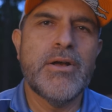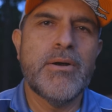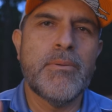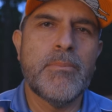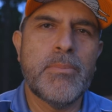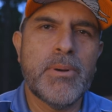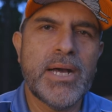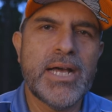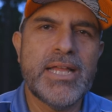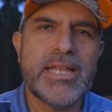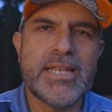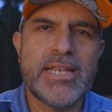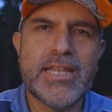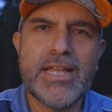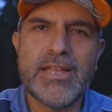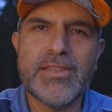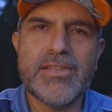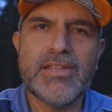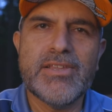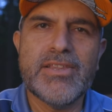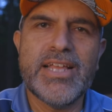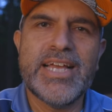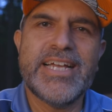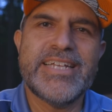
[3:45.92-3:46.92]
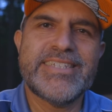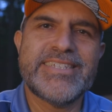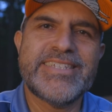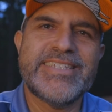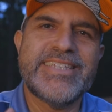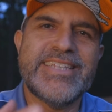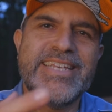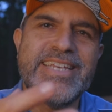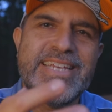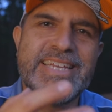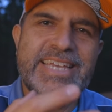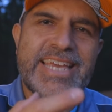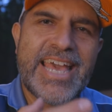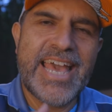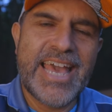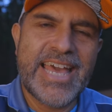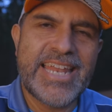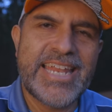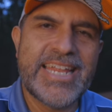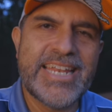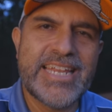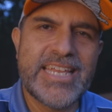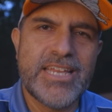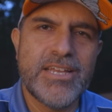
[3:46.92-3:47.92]
But nonetheless, the
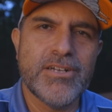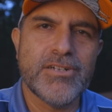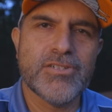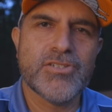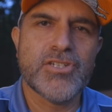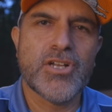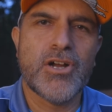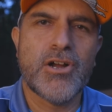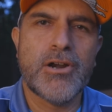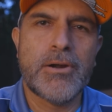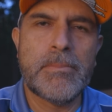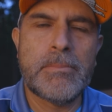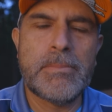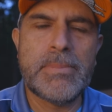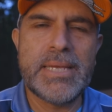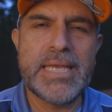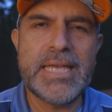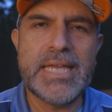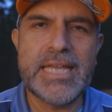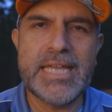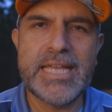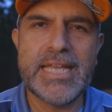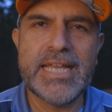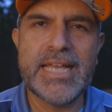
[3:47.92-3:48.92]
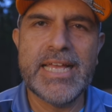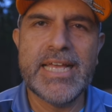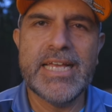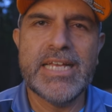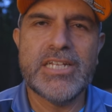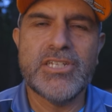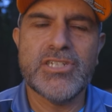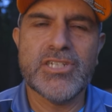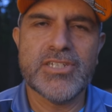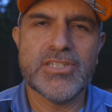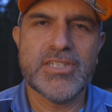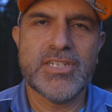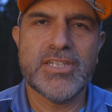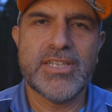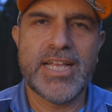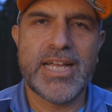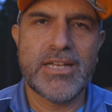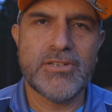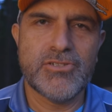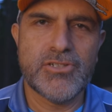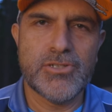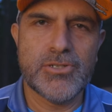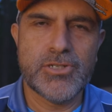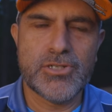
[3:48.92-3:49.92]
Canon EOS RP just
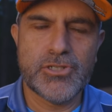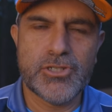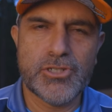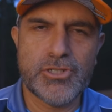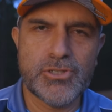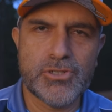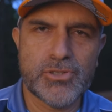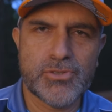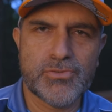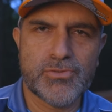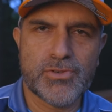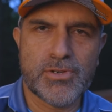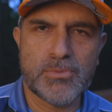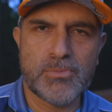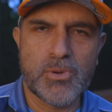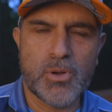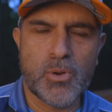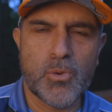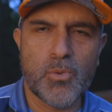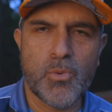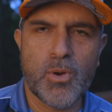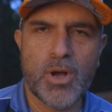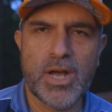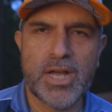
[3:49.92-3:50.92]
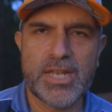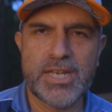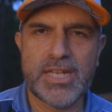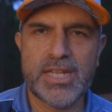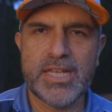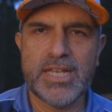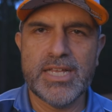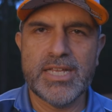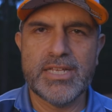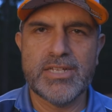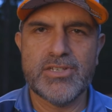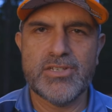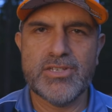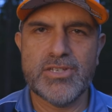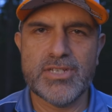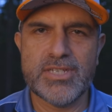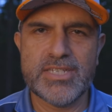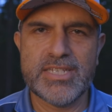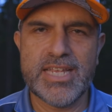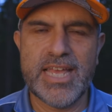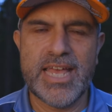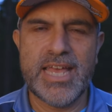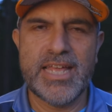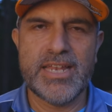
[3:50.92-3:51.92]
allows you to choose from 1 to
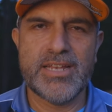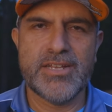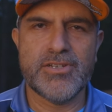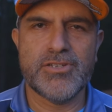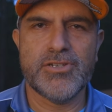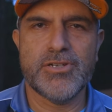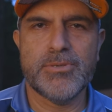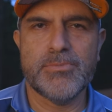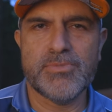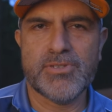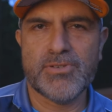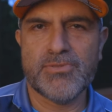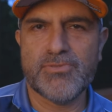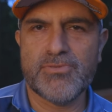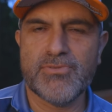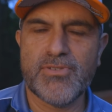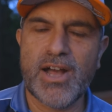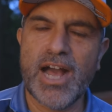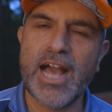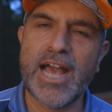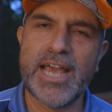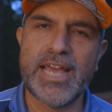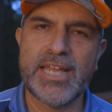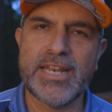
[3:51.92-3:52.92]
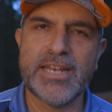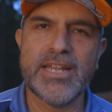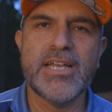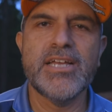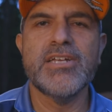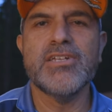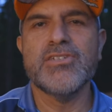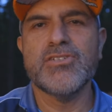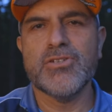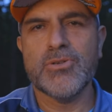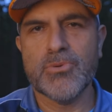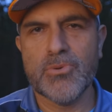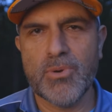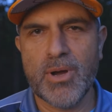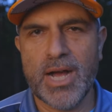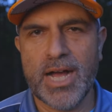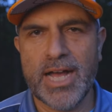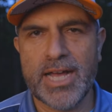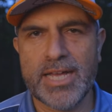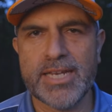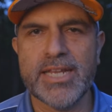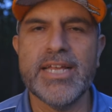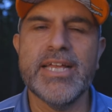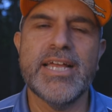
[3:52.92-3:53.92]
10 in terms of fine to
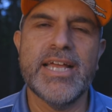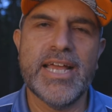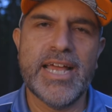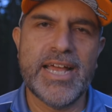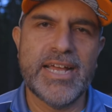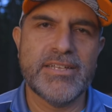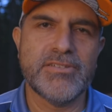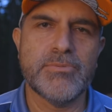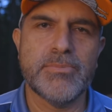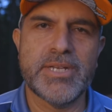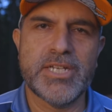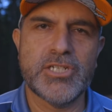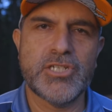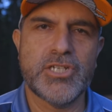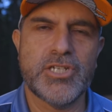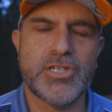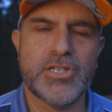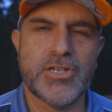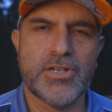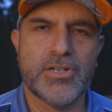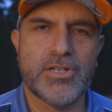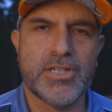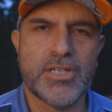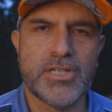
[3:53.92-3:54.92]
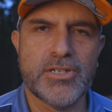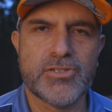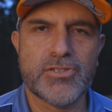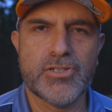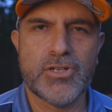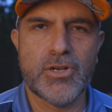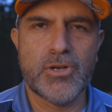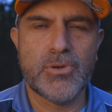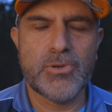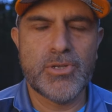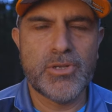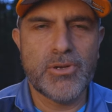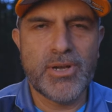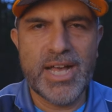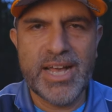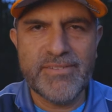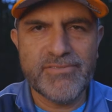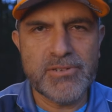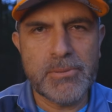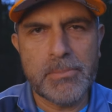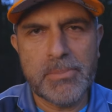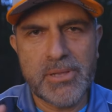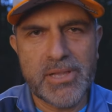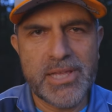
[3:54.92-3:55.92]
wide, as mentioned earlier. So you'll
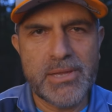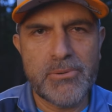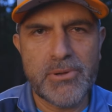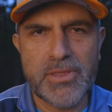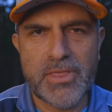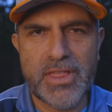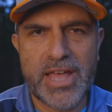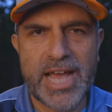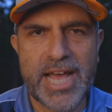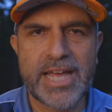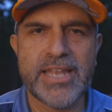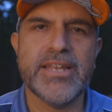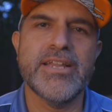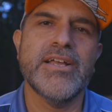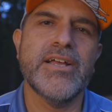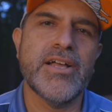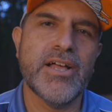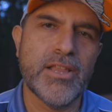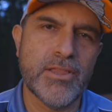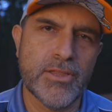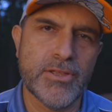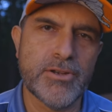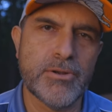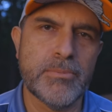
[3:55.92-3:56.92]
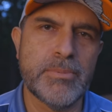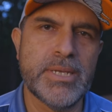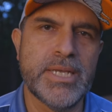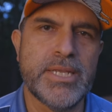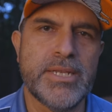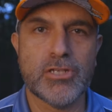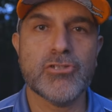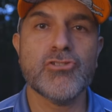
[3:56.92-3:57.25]
have to play with that a little bit.